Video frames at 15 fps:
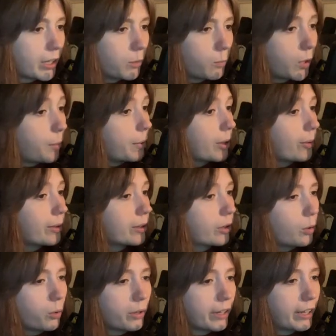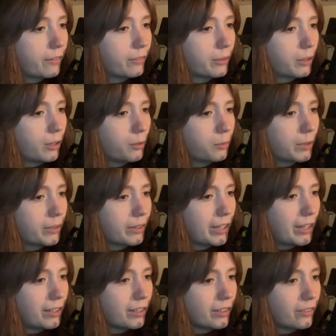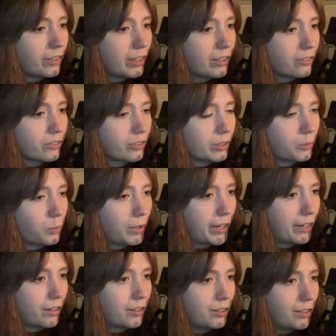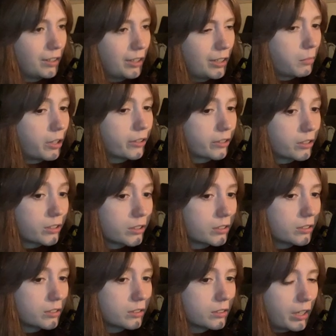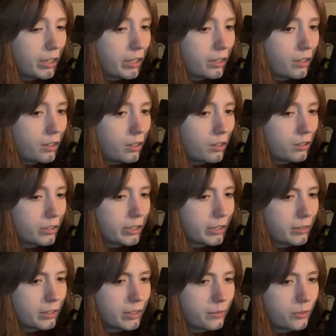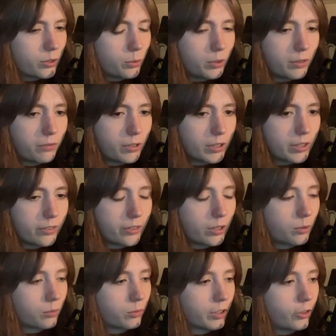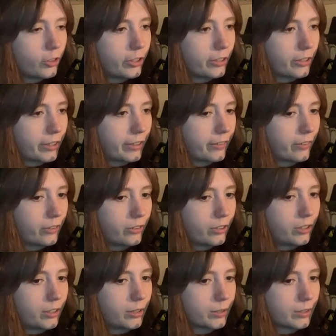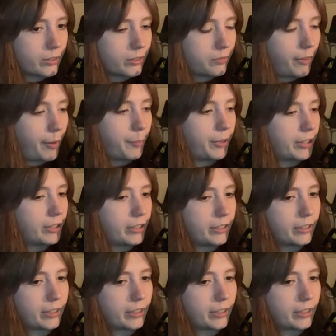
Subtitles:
been thinking, why am I going to Nordhaven? Oh, well, that is actually where my mother, Leia Aria, lives. Who the fuck is... Oh, Richie Aria. That's our dog. That's our family